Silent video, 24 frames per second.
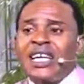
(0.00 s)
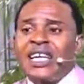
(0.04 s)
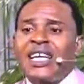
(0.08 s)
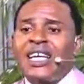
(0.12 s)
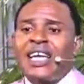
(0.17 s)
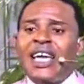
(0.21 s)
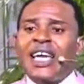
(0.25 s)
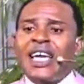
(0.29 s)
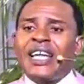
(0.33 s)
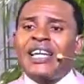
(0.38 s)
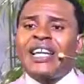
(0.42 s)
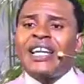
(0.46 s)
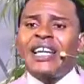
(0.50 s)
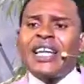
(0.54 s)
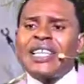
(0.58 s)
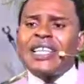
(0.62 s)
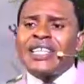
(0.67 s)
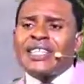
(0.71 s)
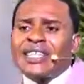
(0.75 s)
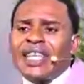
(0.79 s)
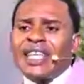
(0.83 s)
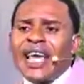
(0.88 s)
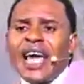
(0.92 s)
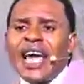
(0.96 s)
He didn't
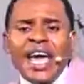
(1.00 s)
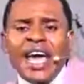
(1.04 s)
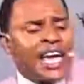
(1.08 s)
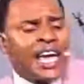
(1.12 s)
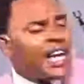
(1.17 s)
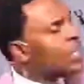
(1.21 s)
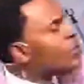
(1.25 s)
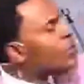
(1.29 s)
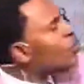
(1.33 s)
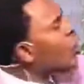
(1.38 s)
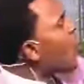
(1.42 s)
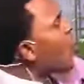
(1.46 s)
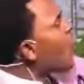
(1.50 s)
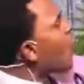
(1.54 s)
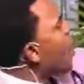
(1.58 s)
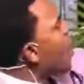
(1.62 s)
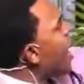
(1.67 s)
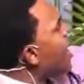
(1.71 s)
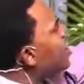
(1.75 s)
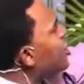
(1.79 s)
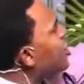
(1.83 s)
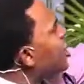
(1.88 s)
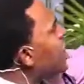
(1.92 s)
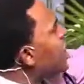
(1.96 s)
say the
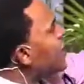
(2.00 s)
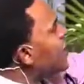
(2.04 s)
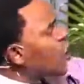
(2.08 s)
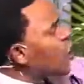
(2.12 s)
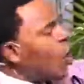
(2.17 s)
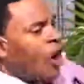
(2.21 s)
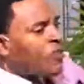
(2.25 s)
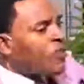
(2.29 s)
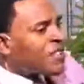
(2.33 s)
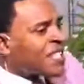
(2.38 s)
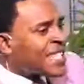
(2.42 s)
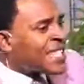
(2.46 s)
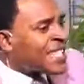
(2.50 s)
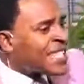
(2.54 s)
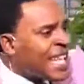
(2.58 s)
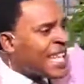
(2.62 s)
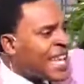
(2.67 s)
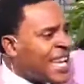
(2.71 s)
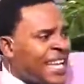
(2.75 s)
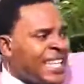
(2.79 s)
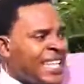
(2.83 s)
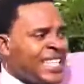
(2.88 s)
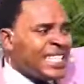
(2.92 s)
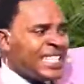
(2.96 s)
wages of
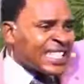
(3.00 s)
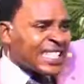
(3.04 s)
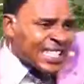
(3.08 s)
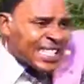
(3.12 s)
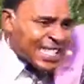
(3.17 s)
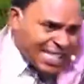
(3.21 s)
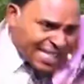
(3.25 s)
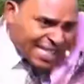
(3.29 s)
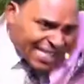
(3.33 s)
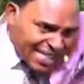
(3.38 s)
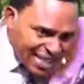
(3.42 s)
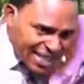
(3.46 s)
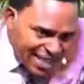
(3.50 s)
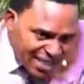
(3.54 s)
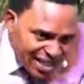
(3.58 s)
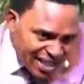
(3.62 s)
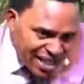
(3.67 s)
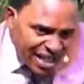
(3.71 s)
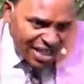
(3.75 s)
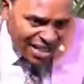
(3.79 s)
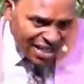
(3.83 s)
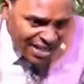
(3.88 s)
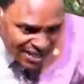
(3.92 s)
sins is